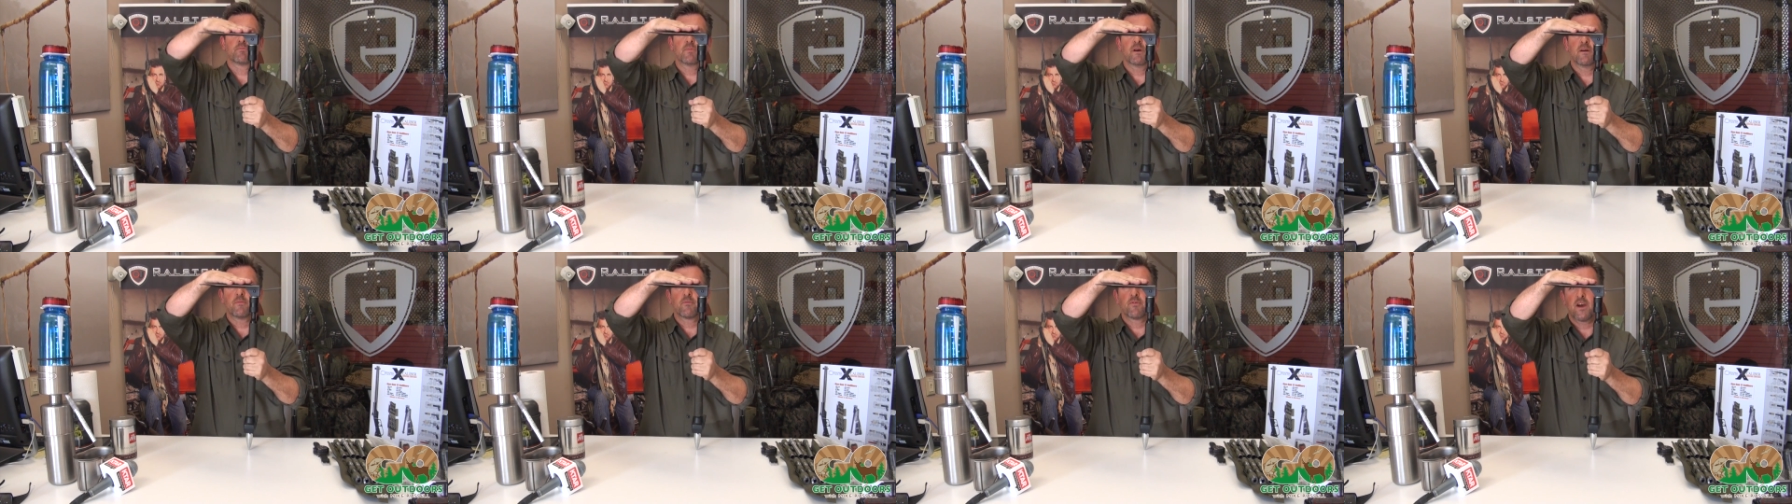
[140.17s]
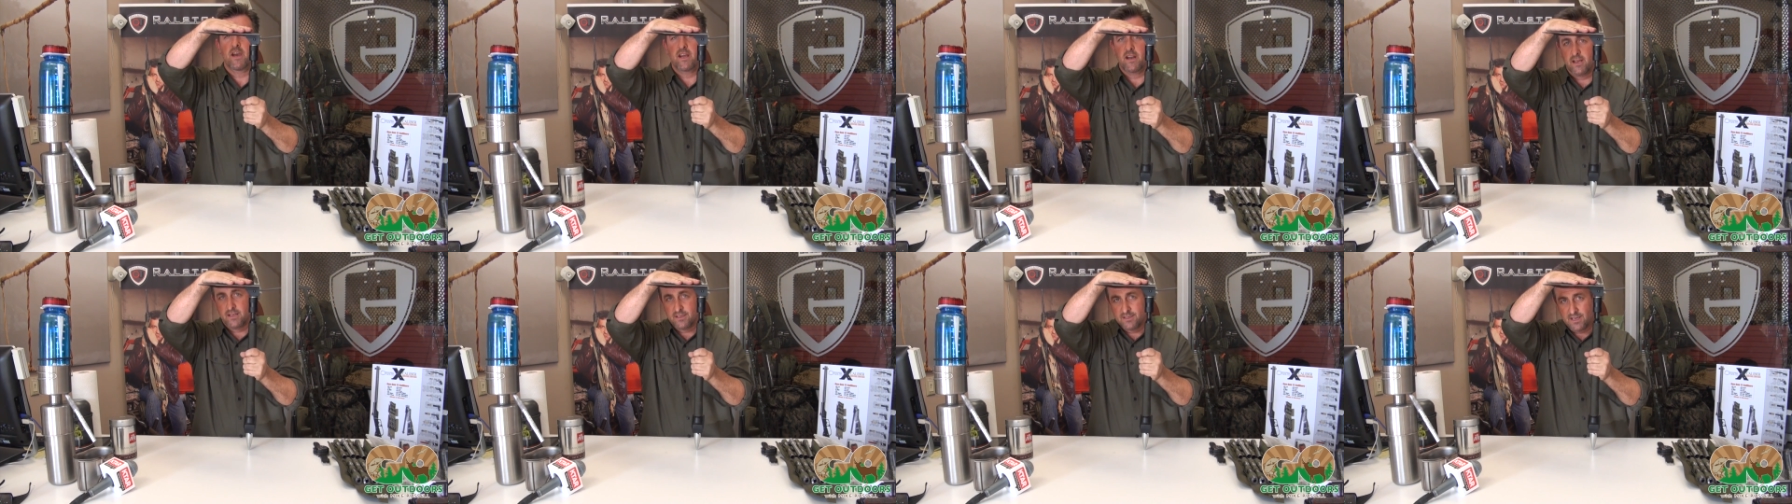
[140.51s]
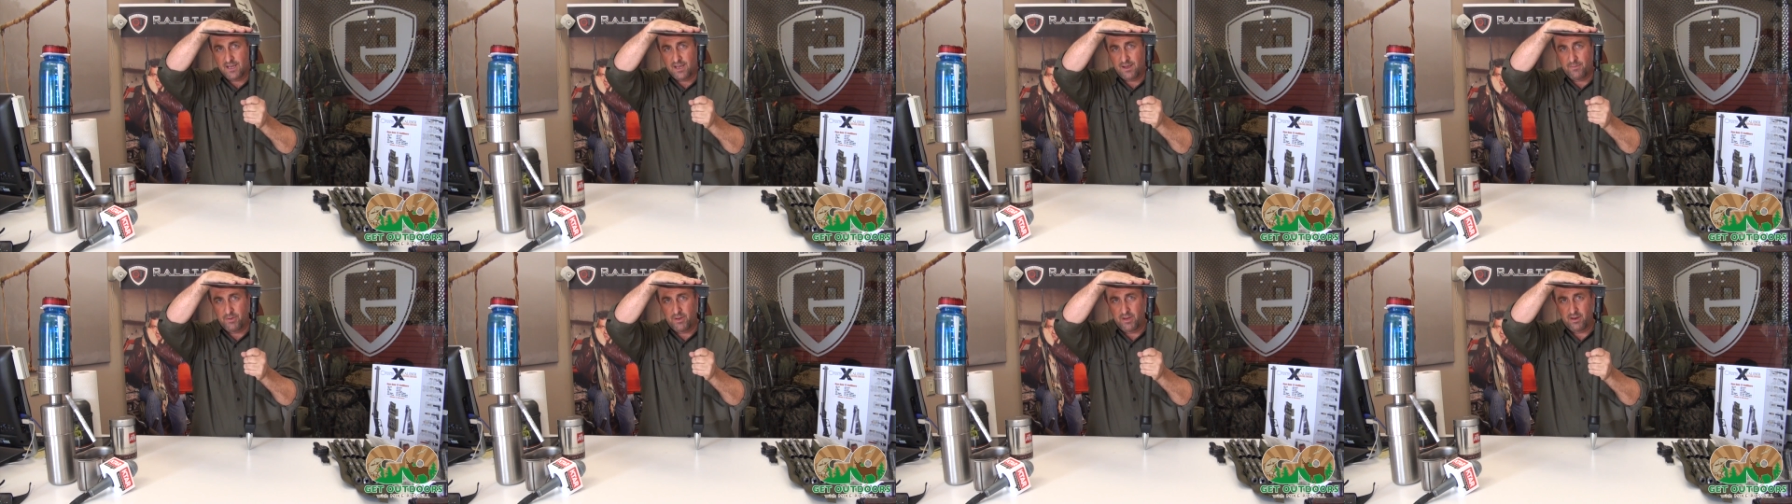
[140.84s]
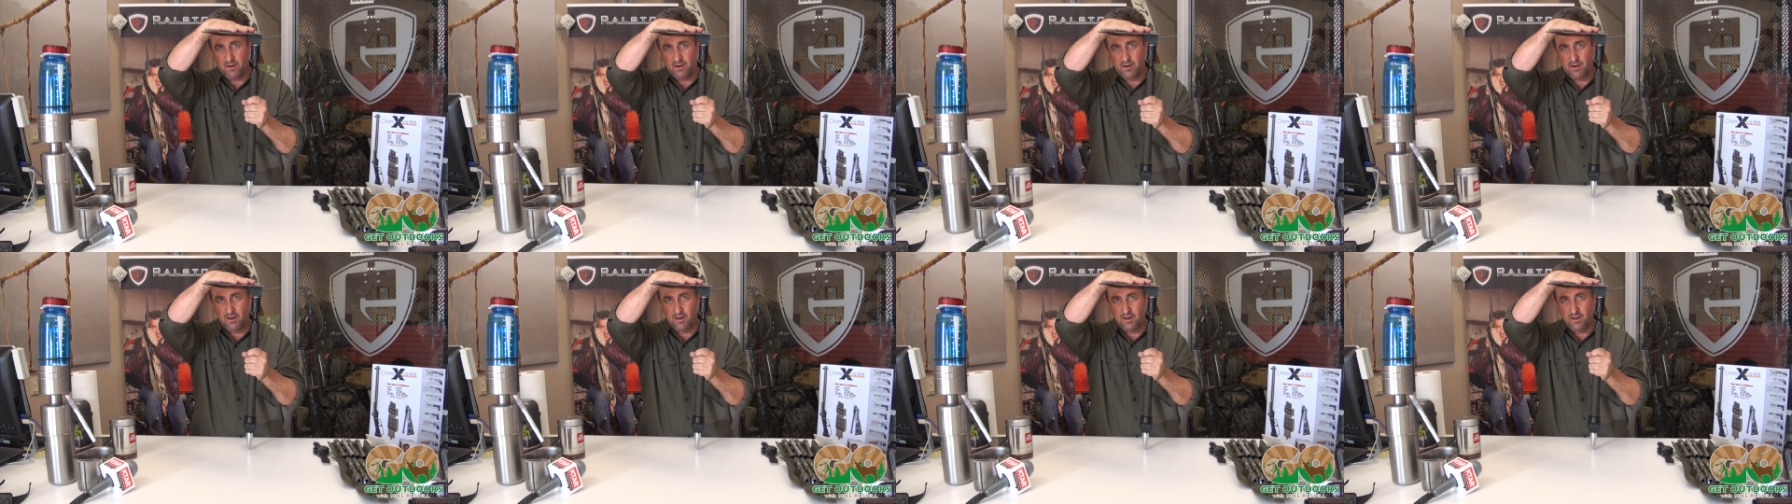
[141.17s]
your bum right on top
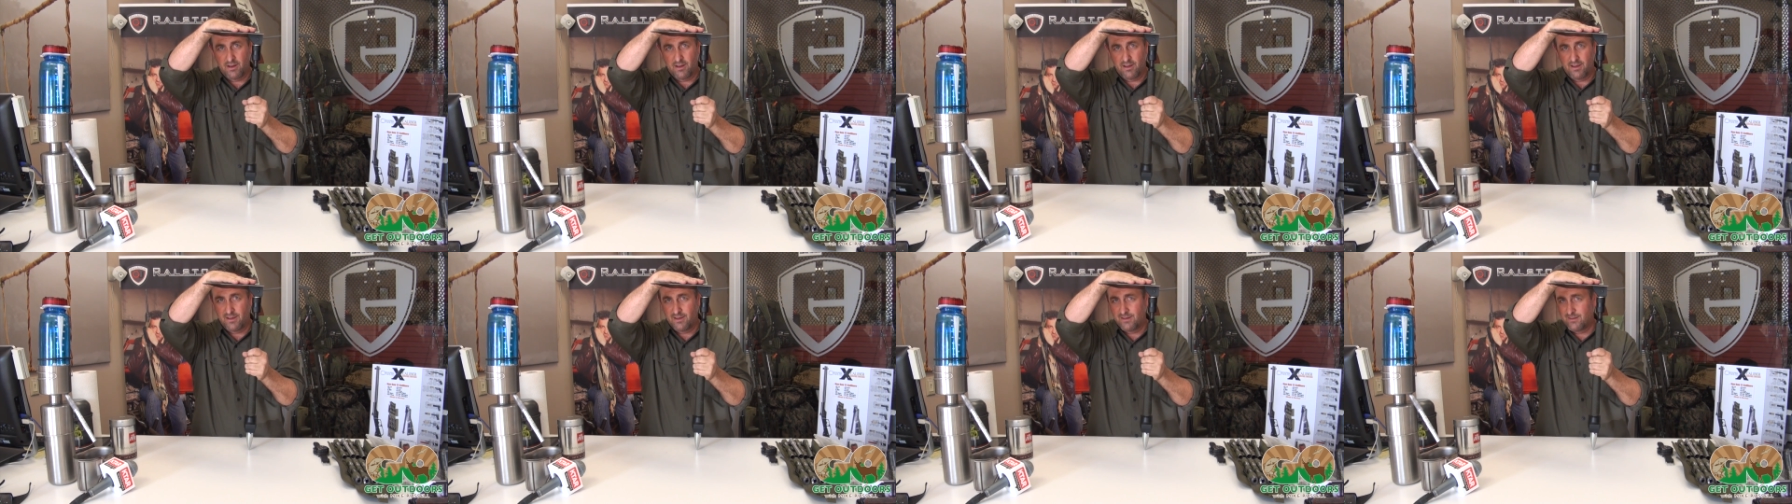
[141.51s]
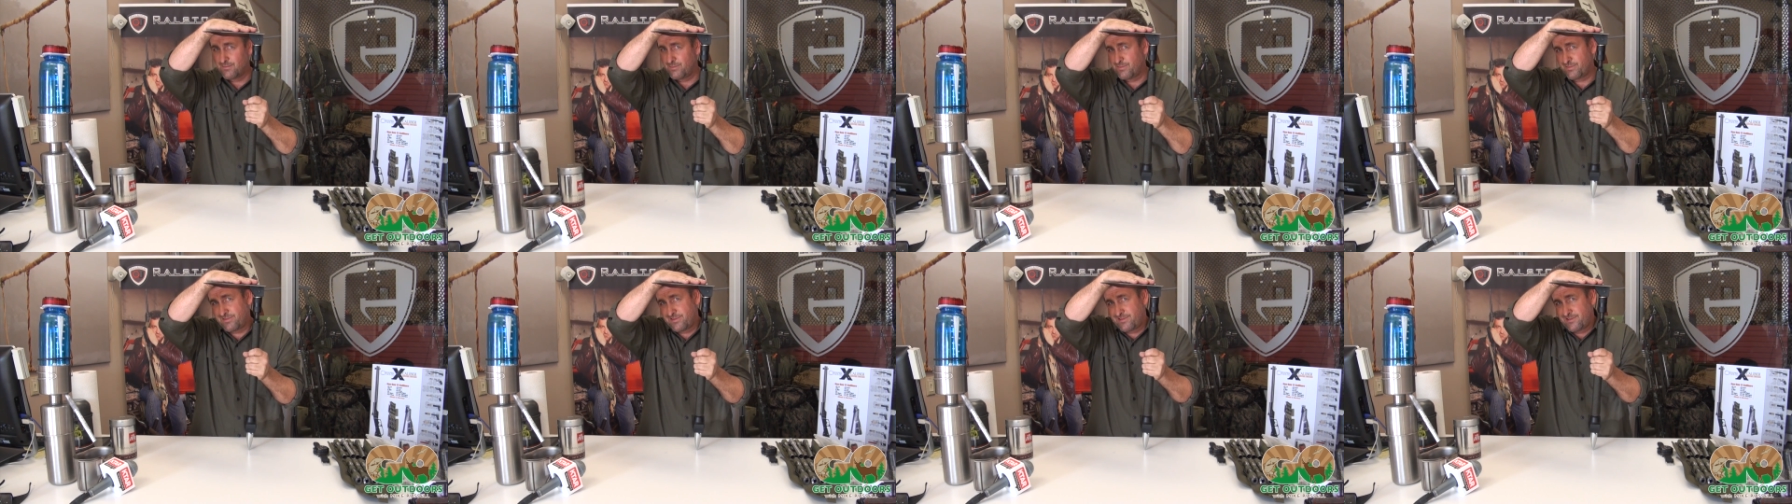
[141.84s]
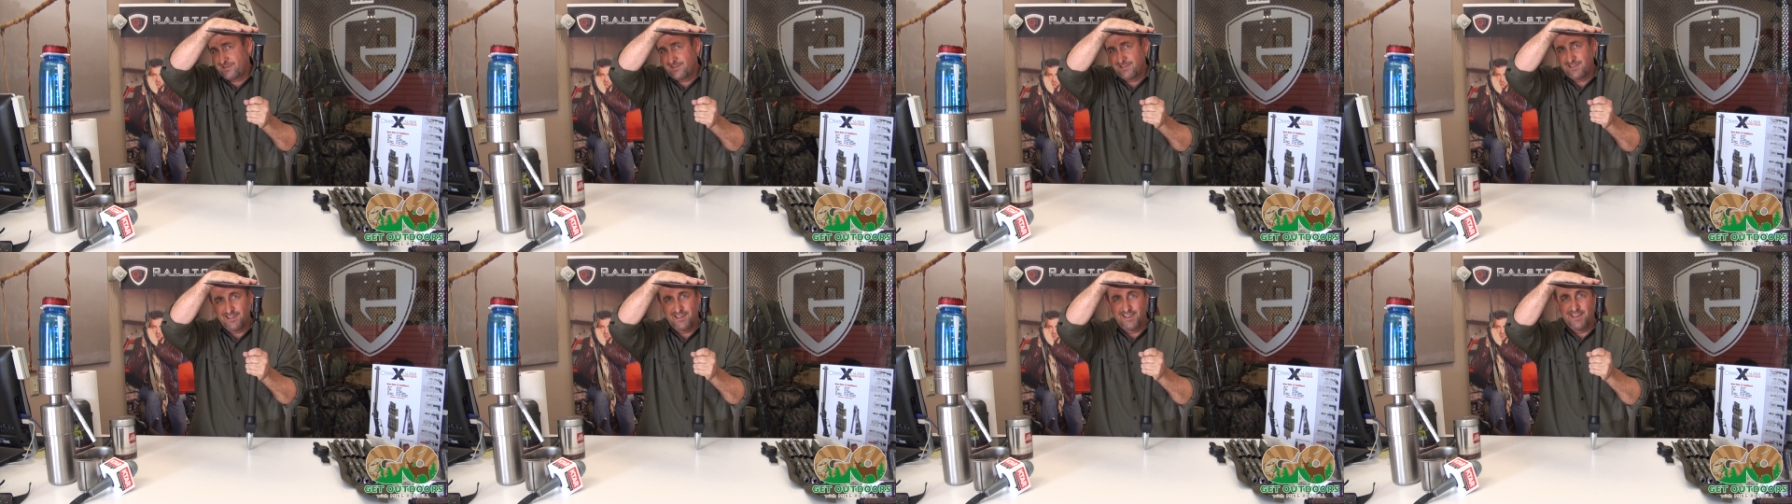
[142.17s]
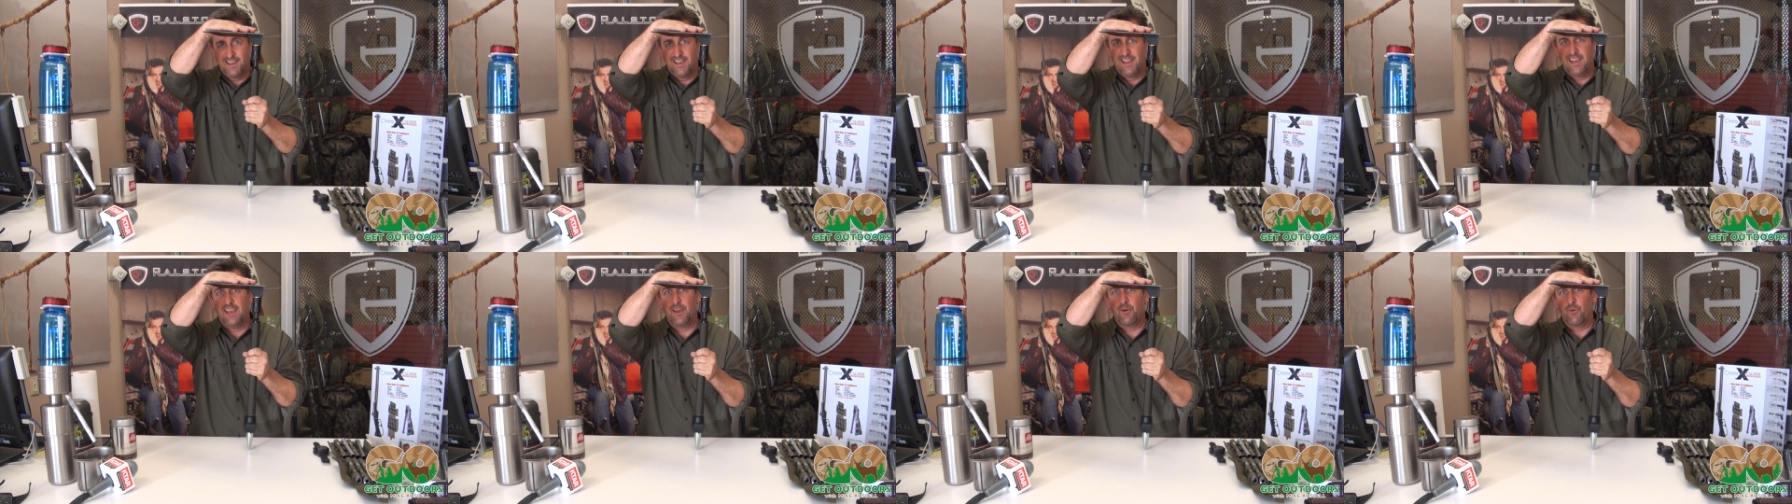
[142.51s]
here.
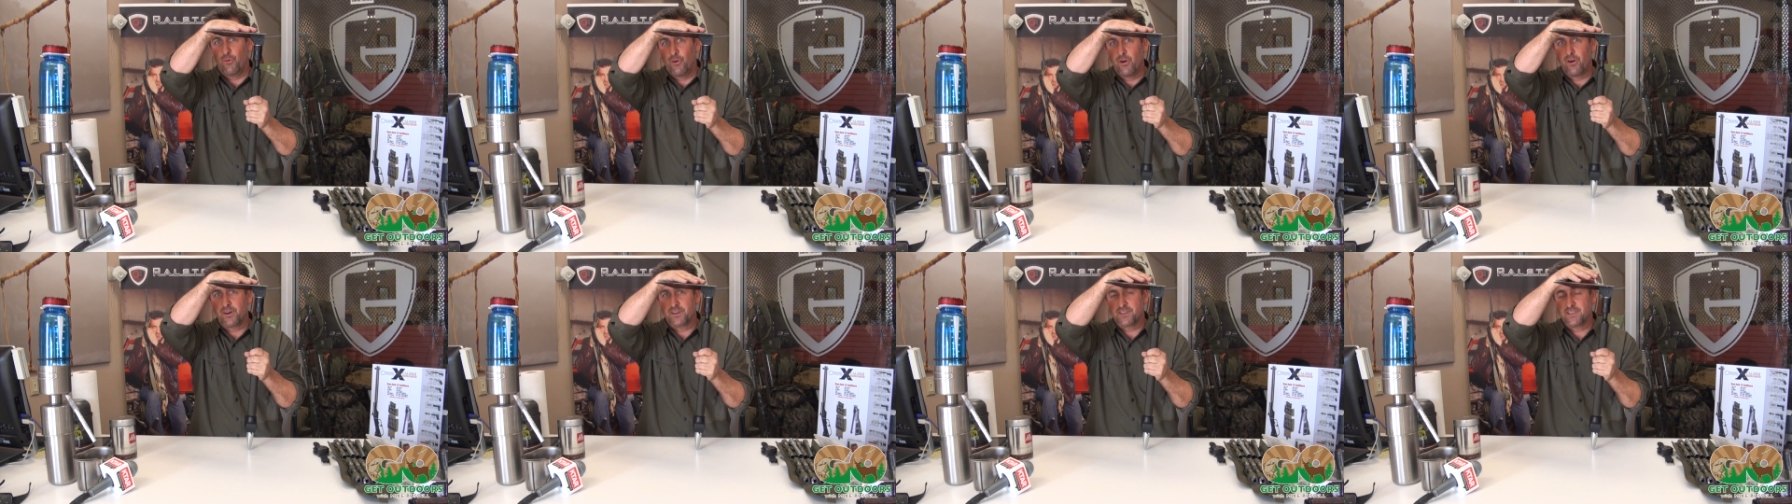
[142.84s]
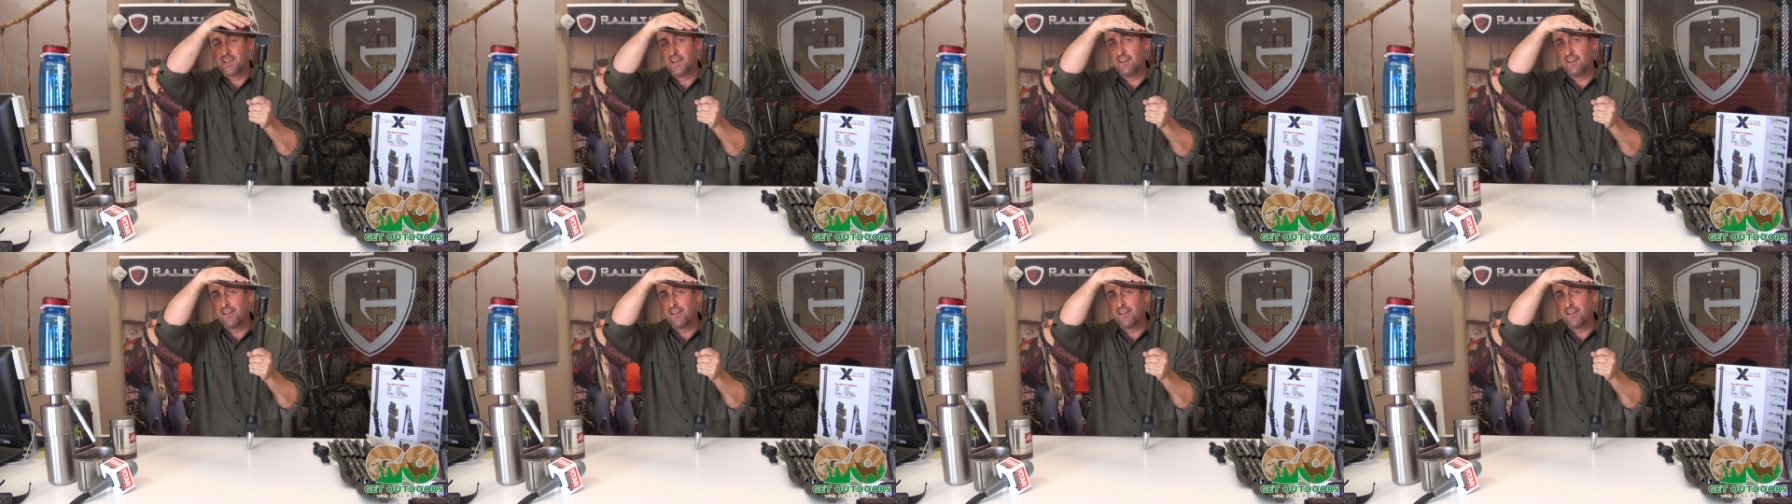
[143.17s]
It works.